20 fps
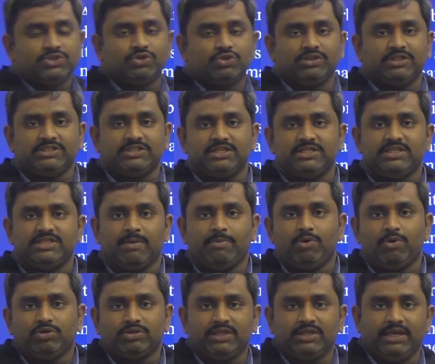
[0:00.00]
So this is
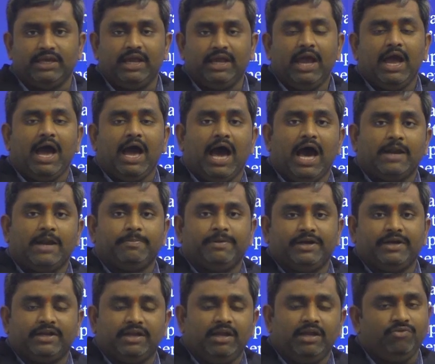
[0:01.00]
about the
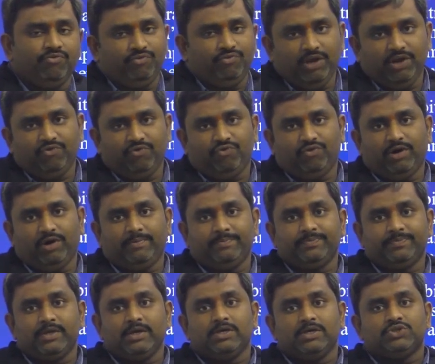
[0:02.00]
arbitrary
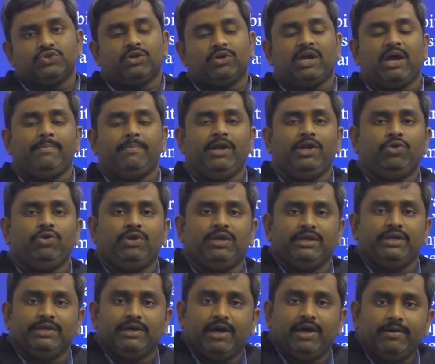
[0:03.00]
waveform. So coming to
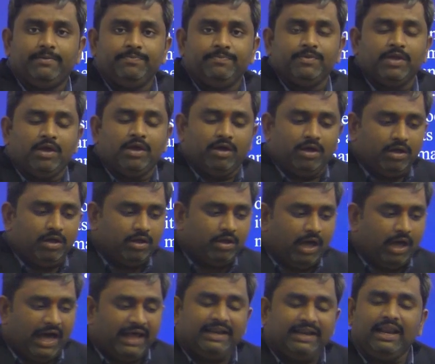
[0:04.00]
here,
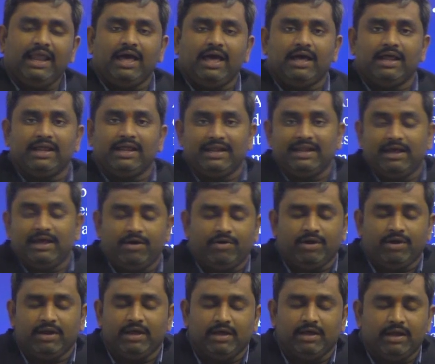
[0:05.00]

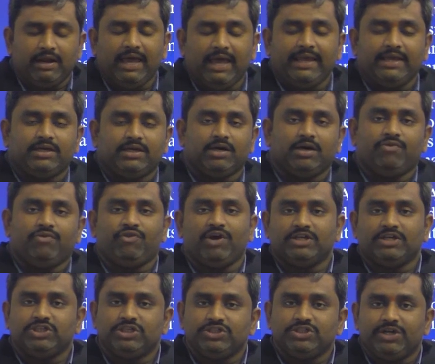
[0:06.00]

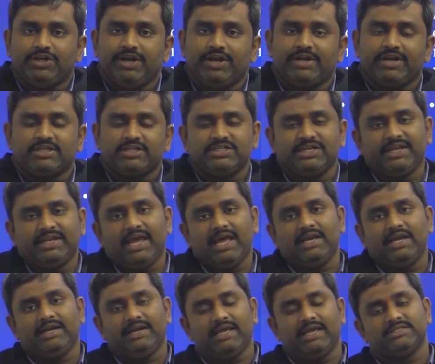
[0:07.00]
function generators,
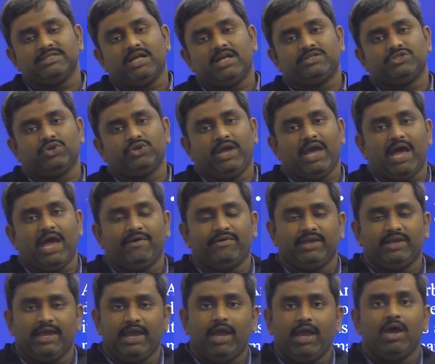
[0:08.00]
it has also
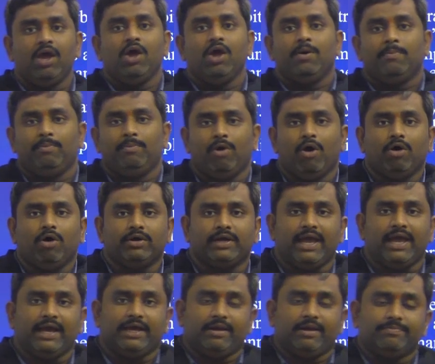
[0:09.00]
having a block
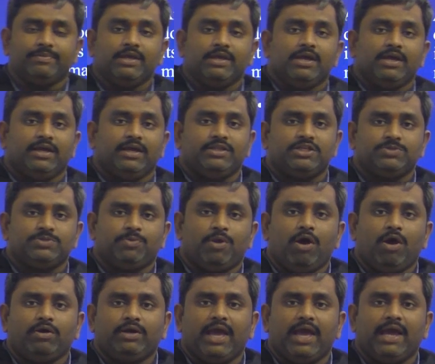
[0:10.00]
diagram. In this
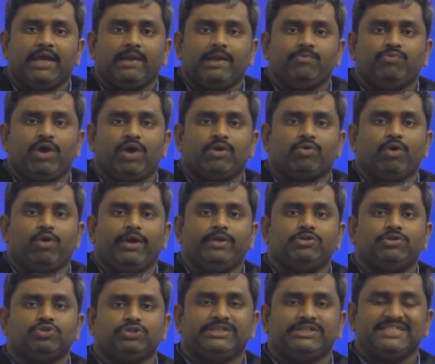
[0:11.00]
block diagram, we are
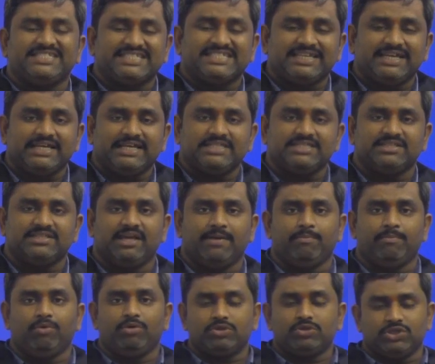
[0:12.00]
going discuss
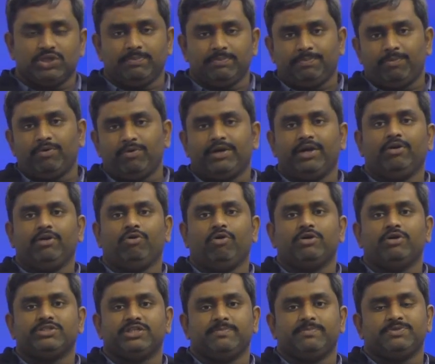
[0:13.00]
the most important
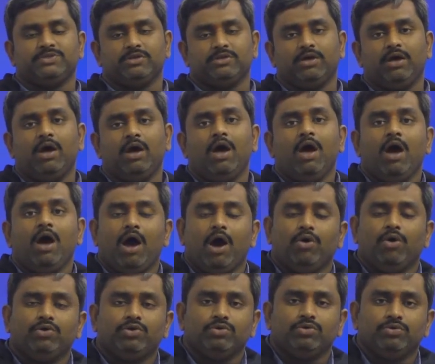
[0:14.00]
concepts,
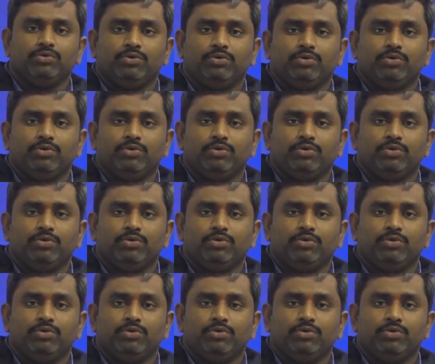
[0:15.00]
how to